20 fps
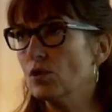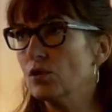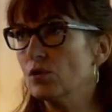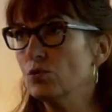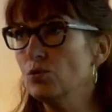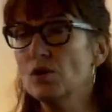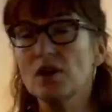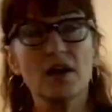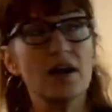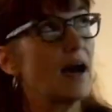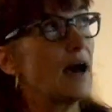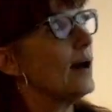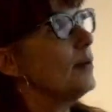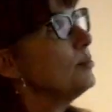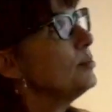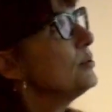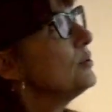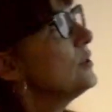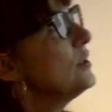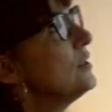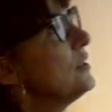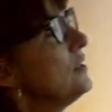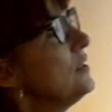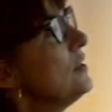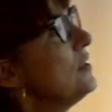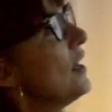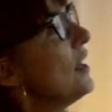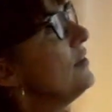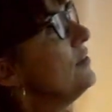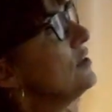Goede Kaap.
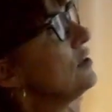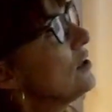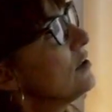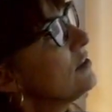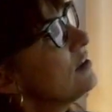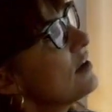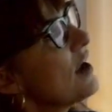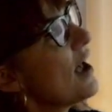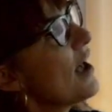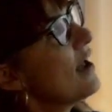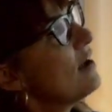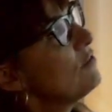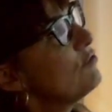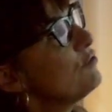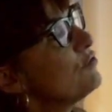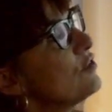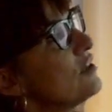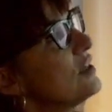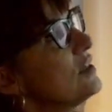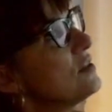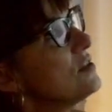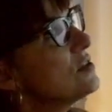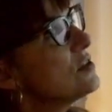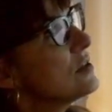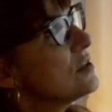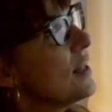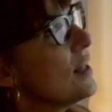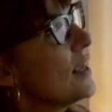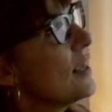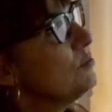And the other half
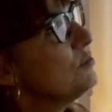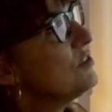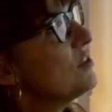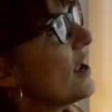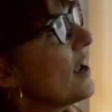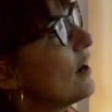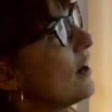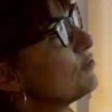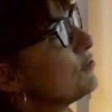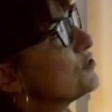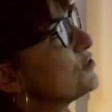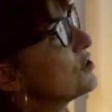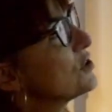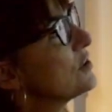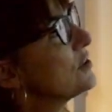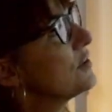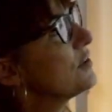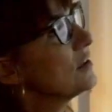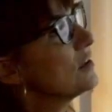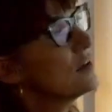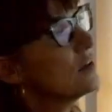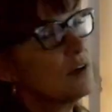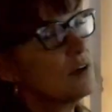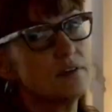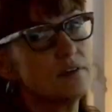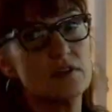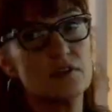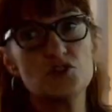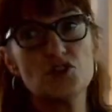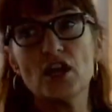is named after
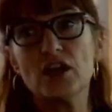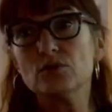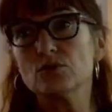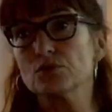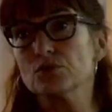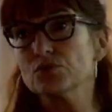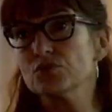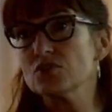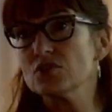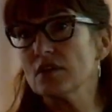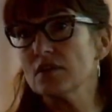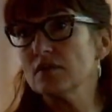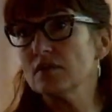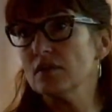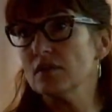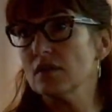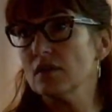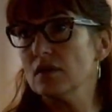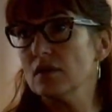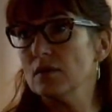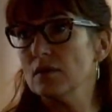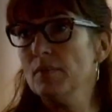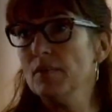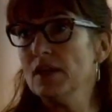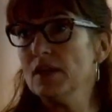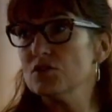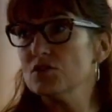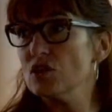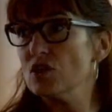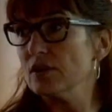the generals and the
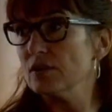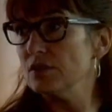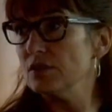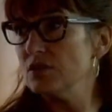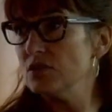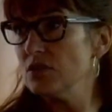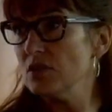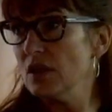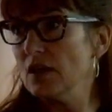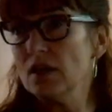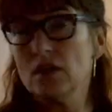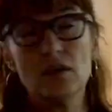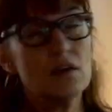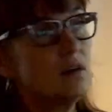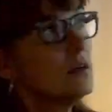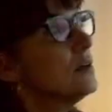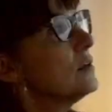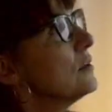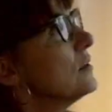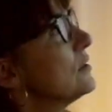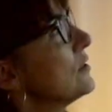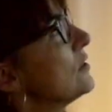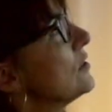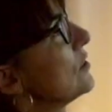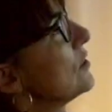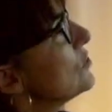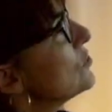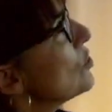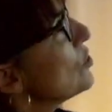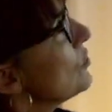militaries,
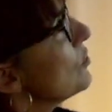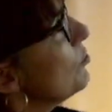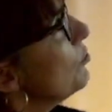so the